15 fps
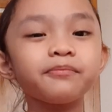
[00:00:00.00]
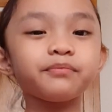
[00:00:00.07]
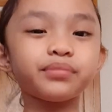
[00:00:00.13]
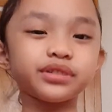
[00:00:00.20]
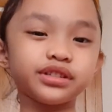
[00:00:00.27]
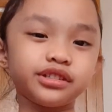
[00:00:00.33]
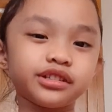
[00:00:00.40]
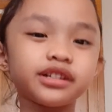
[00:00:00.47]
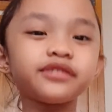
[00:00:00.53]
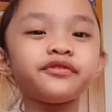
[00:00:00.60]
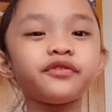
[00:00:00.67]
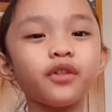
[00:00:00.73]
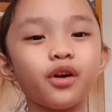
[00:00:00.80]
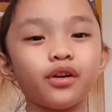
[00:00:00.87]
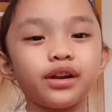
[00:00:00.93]
Preserve
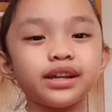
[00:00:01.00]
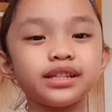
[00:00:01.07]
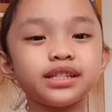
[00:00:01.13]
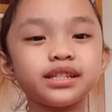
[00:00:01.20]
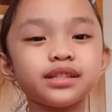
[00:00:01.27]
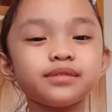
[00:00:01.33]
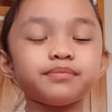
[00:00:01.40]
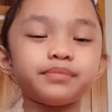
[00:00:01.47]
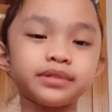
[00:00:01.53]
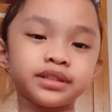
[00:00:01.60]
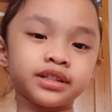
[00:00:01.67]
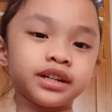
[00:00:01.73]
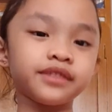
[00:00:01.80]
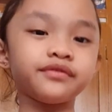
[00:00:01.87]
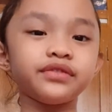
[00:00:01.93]
forests,
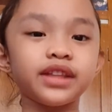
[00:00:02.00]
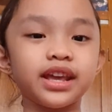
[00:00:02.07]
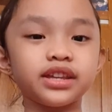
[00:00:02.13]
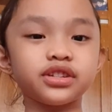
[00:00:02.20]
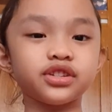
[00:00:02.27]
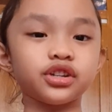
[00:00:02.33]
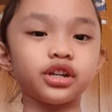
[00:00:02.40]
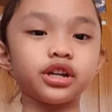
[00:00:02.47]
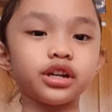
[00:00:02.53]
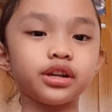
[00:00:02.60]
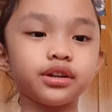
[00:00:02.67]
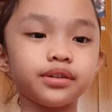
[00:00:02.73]
preserve nature.